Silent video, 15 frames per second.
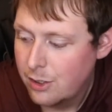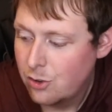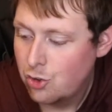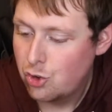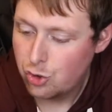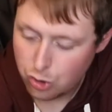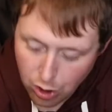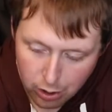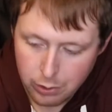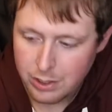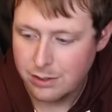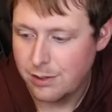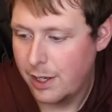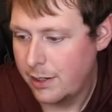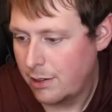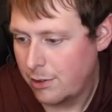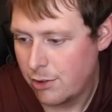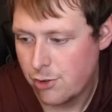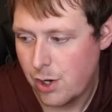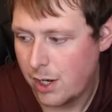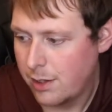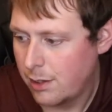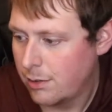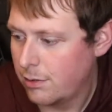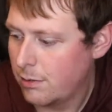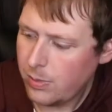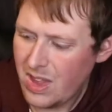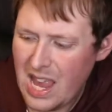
so excited to try these.